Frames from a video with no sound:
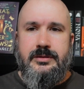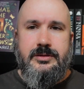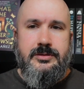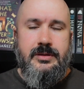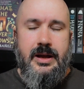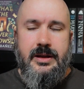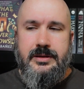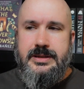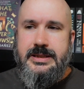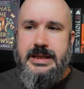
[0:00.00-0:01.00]

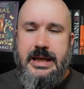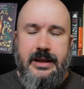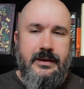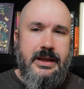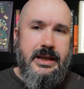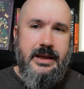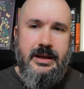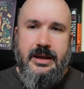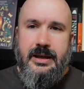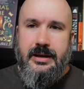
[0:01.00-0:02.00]

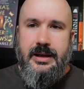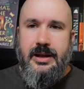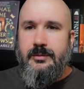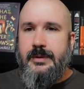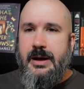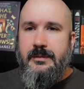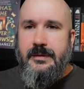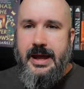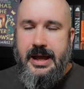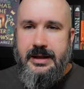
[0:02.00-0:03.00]
sneakily get
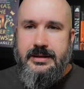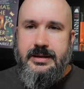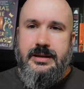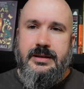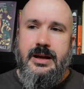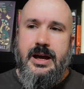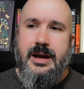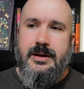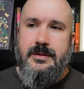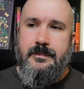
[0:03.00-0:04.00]
around that.
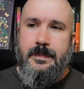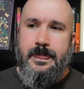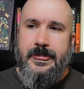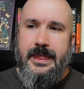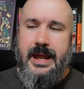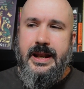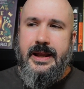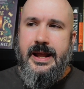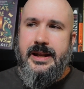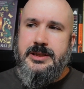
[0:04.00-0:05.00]
And
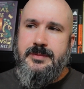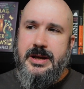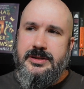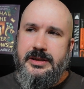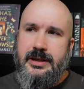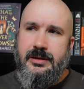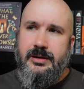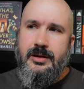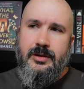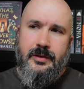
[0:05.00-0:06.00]
again, especially
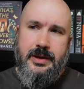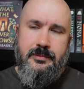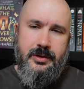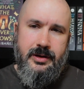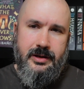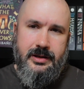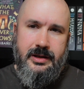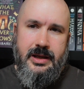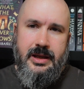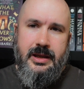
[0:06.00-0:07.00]
early book,
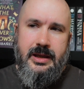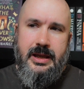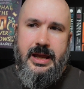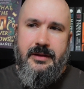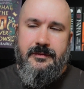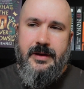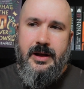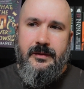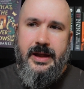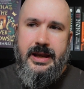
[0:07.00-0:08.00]
it
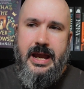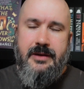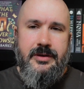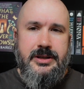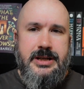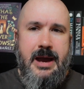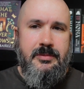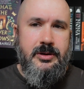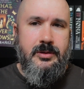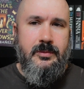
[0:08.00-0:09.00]
felt like every
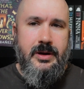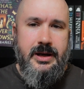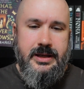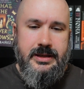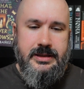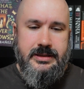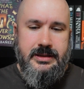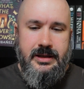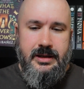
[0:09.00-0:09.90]
chapter was,